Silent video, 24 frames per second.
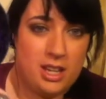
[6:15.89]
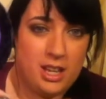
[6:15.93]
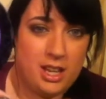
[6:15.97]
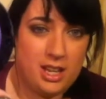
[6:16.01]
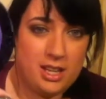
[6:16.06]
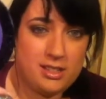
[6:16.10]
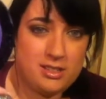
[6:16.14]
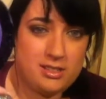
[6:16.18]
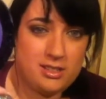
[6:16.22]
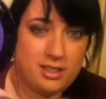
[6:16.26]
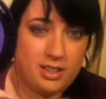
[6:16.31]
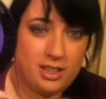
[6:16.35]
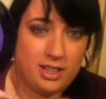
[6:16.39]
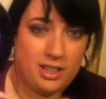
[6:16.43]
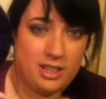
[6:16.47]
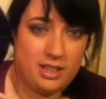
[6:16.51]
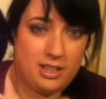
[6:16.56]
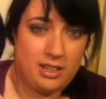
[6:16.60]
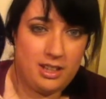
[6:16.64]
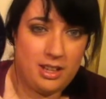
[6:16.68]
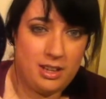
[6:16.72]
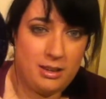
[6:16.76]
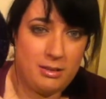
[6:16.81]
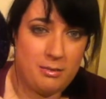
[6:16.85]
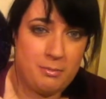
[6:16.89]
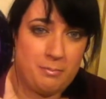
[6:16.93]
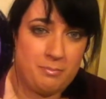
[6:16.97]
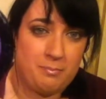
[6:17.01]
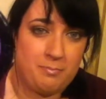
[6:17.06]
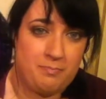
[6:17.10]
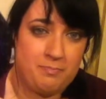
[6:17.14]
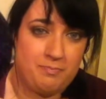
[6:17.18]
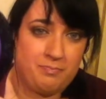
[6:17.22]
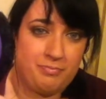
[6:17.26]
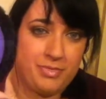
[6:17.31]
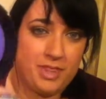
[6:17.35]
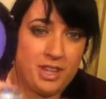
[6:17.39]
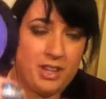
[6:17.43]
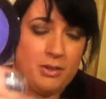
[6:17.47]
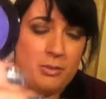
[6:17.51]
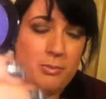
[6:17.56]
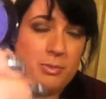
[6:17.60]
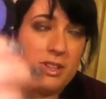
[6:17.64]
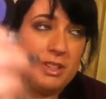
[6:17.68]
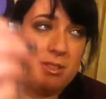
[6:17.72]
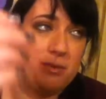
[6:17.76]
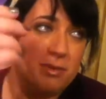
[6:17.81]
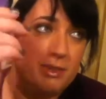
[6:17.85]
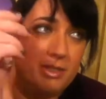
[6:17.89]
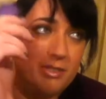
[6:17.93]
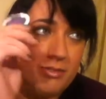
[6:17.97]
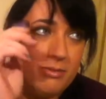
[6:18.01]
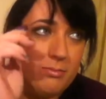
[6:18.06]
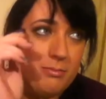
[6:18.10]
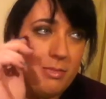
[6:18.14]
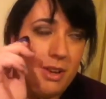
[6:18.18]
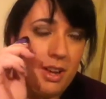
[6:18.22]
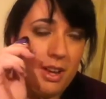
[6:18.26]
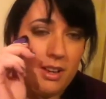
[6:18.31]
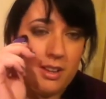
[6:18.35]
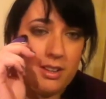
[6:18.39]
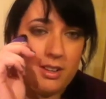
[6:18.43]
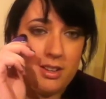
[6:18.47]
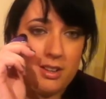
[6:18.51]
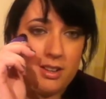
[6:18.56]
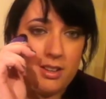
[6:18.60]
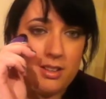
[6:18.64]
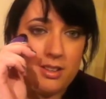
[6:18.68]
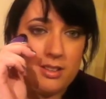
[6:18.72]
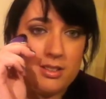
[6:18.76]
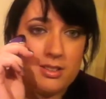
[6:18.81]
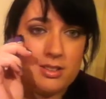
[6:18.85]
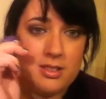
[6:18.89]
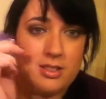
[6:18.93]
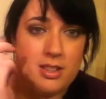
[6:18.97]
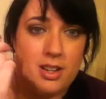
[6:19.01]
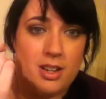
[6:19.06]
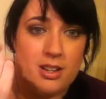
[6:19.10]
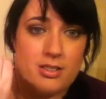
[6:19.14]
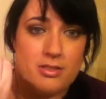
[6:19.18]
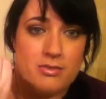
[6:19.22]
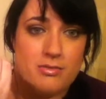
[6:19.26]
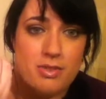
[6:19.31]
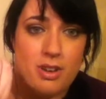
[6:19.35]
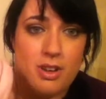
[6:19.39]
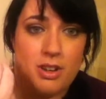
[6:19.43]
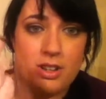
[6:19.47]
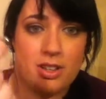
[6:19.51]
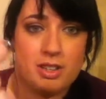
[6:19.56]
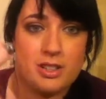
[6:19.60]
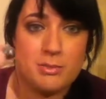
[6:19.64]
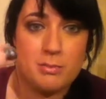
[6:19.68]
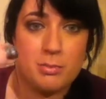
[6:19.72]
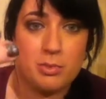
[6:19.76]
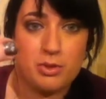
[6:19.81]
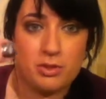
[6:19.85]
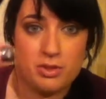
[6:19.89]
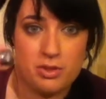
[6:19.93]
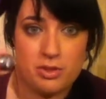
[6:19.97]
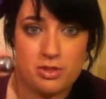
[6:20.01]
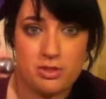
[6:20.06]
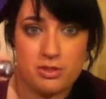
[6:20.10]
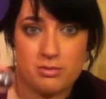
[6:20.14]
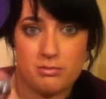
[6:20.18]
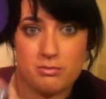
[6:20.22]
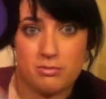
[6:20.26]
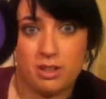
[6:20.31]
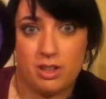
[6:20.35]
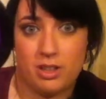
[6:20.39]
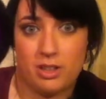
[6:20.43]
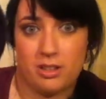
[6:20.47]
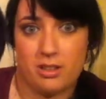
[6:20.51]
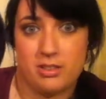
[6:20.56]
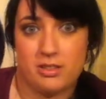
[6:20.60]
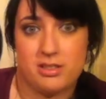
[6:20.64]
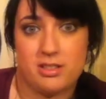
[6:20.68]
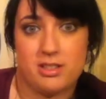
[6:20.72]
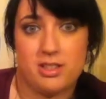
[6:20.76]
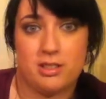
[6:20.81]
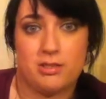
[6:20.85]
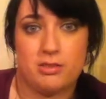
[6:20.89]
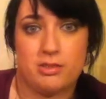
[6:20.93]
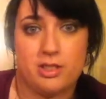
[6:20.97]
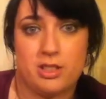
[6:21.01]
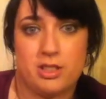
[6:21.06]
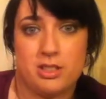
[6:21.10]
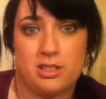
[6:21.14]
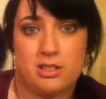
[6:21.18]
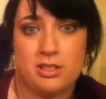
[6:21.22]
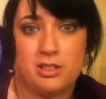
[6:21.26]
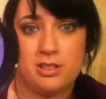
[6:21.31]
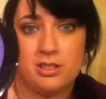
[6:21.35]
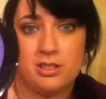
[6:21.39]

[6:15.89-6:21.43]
It's like it reminds me of MAC Stars and Rockets, but just like on steroids,